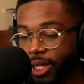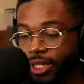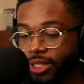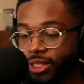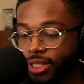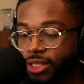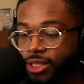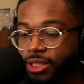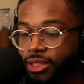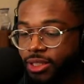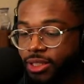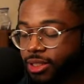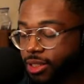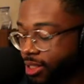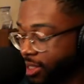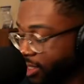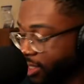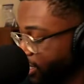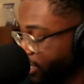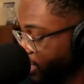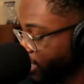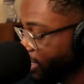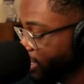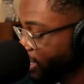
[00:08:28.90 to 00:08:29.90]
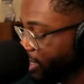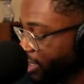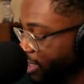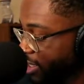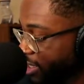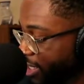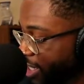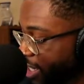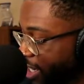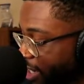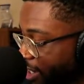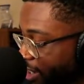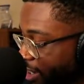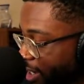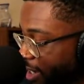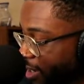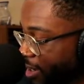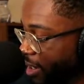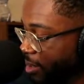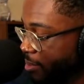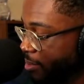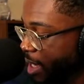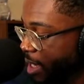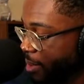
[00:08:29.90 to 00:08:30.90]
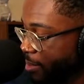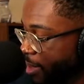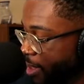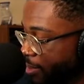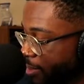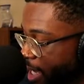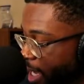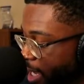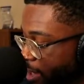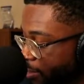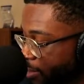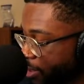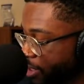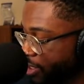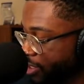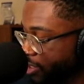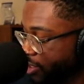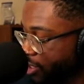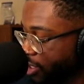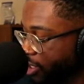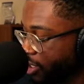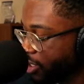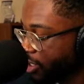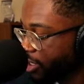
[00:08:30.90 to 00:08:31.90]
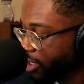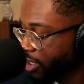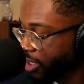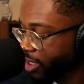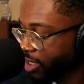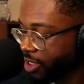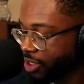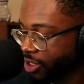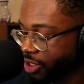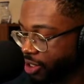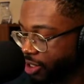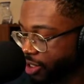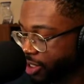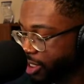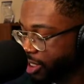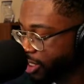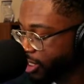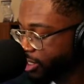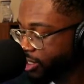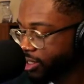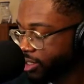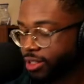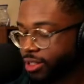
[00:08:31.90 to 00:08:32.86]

I just, yeah, I'm happy the song is good.